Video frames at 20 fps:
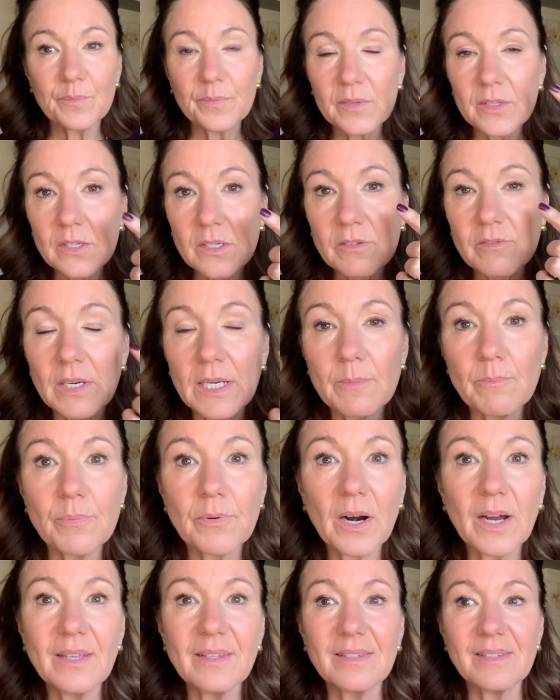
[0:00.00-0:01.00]
Just really
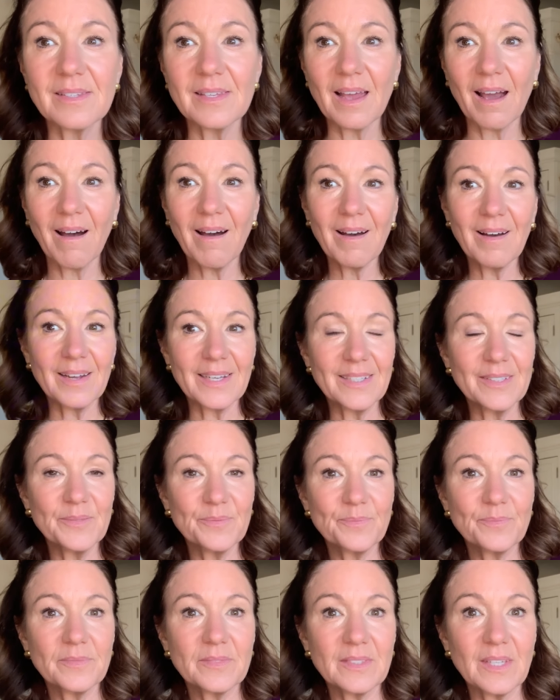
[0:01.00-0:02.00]
brightens the eye.
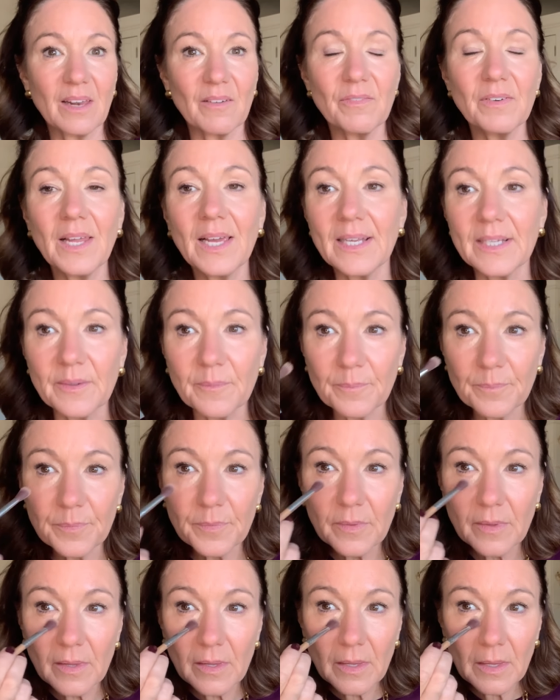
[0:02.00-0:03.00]
It's lovely.
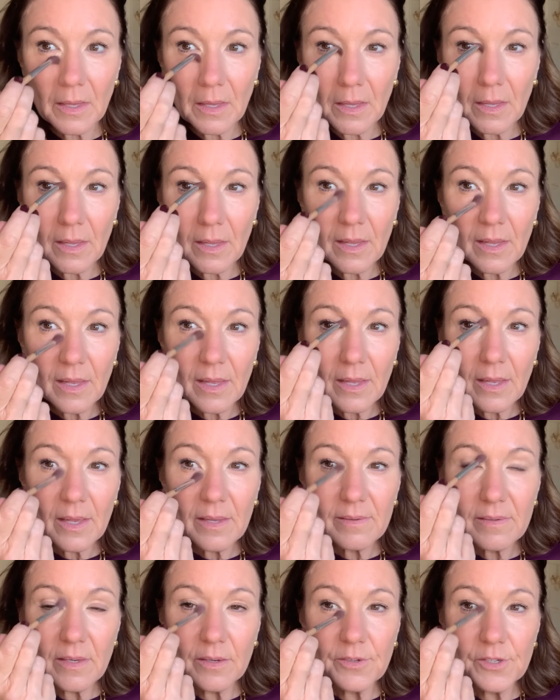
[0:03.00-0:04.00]

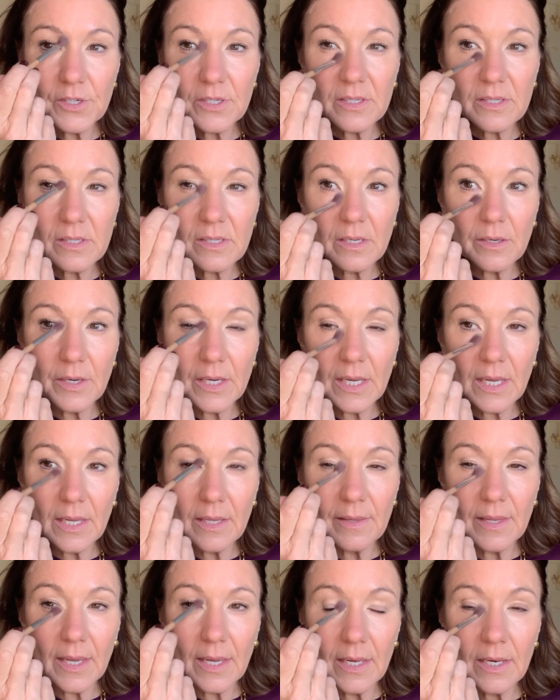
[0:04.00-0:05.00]
So just doing in
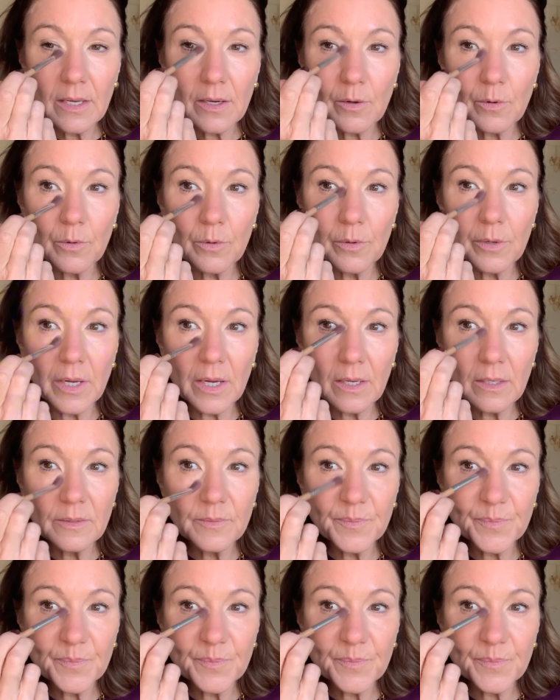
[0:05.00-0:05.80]
the inner corner,